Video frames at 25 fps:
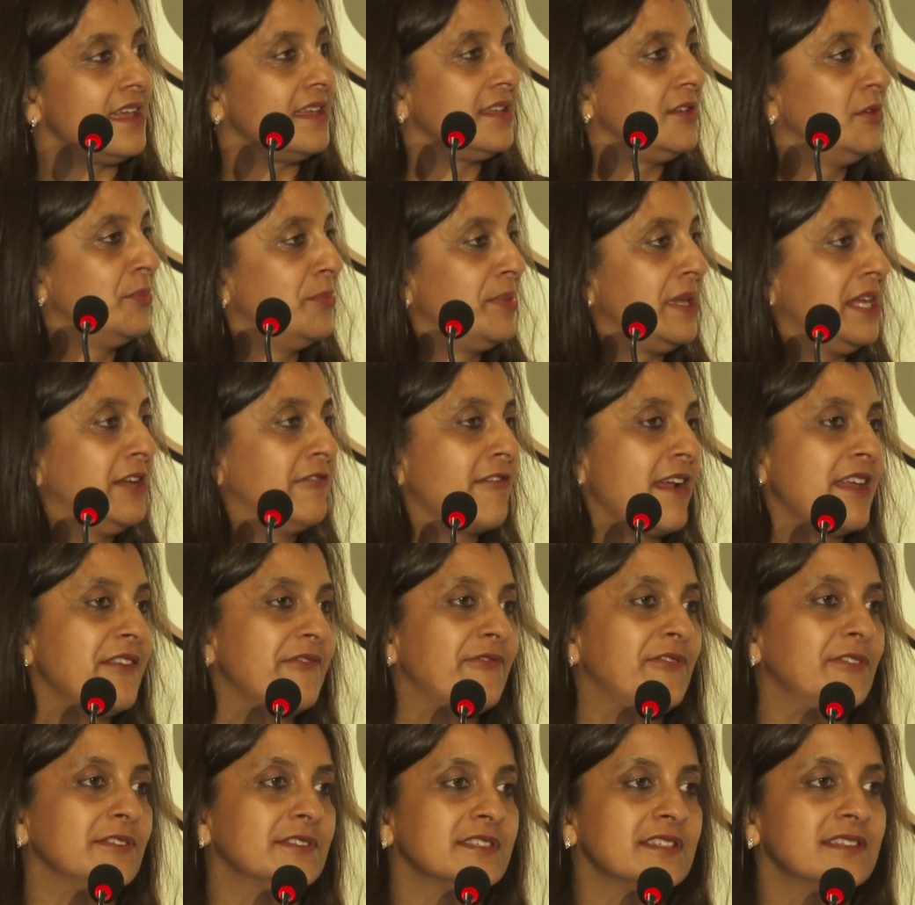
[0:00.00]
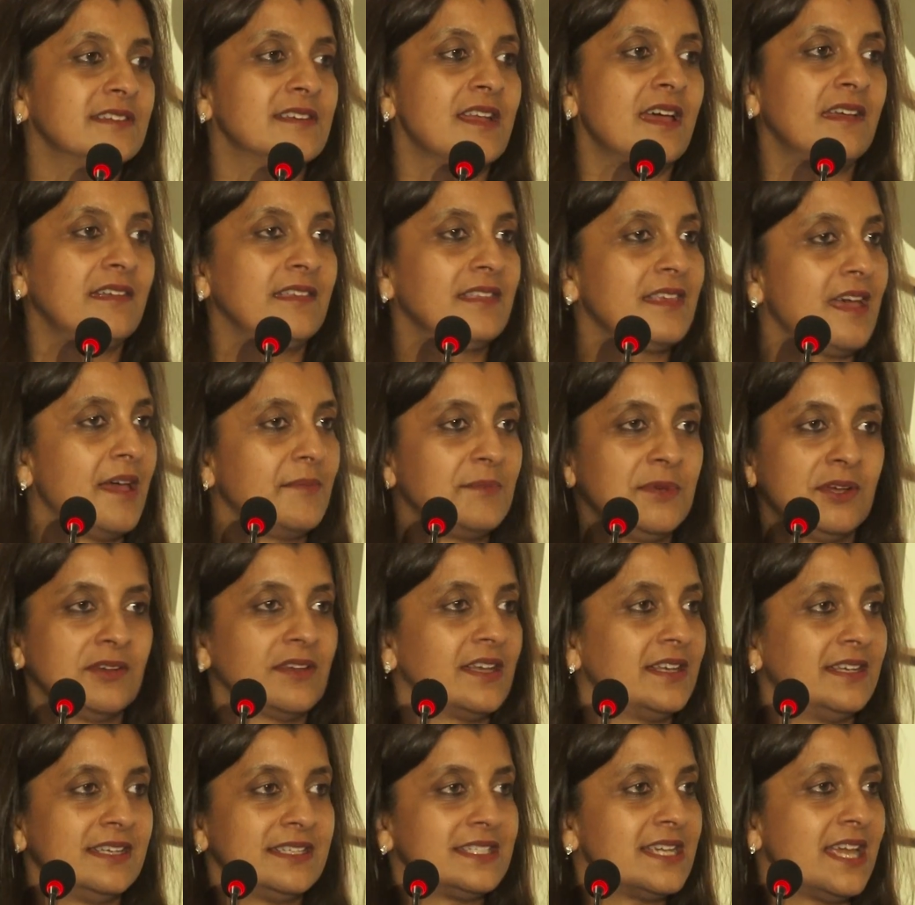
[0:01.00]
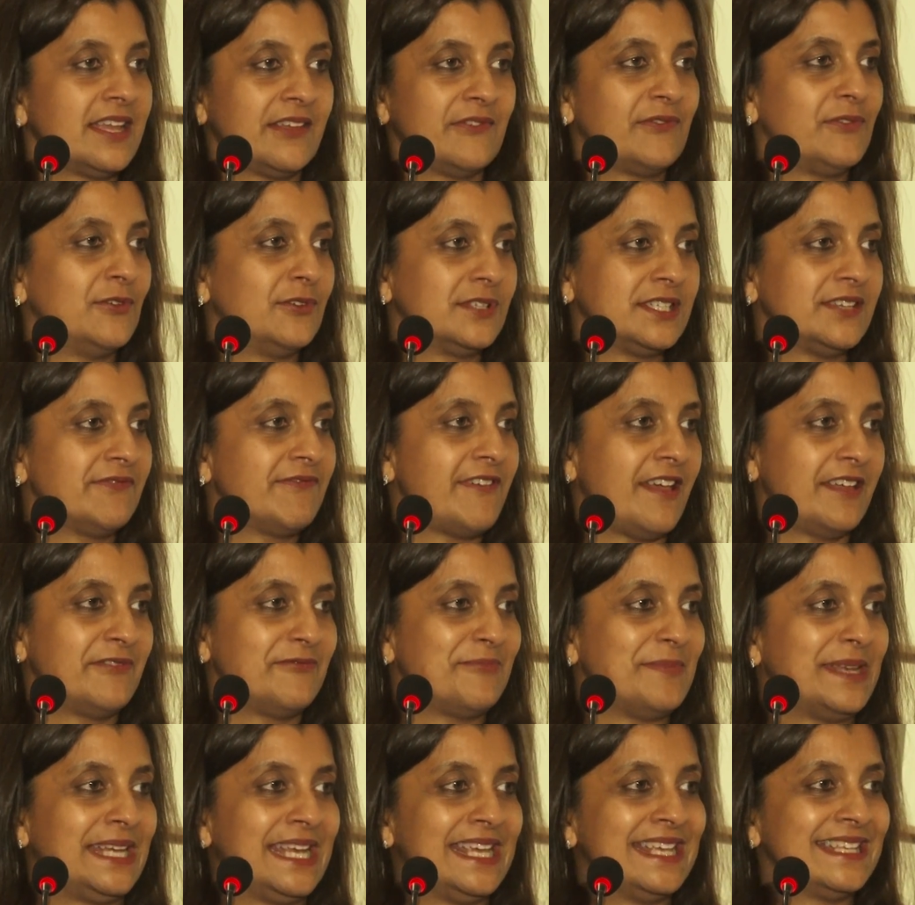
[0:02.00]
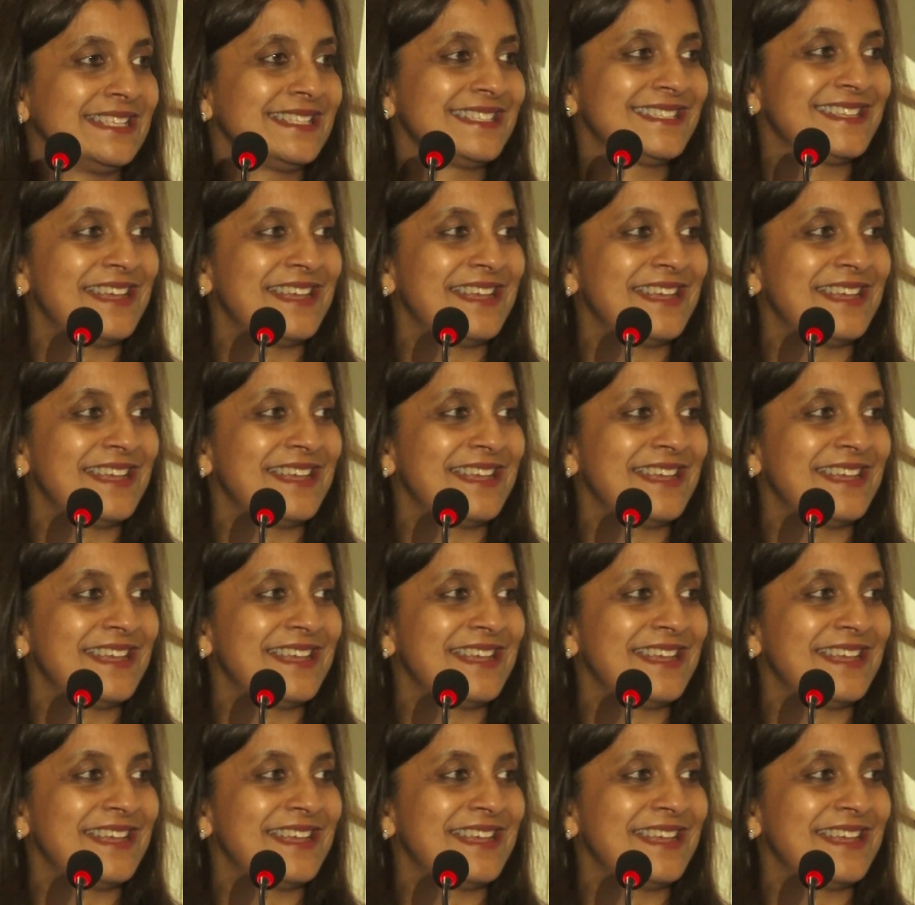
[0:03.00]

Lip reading: you'll be grateful to know that I'm not going to take 45 minutes,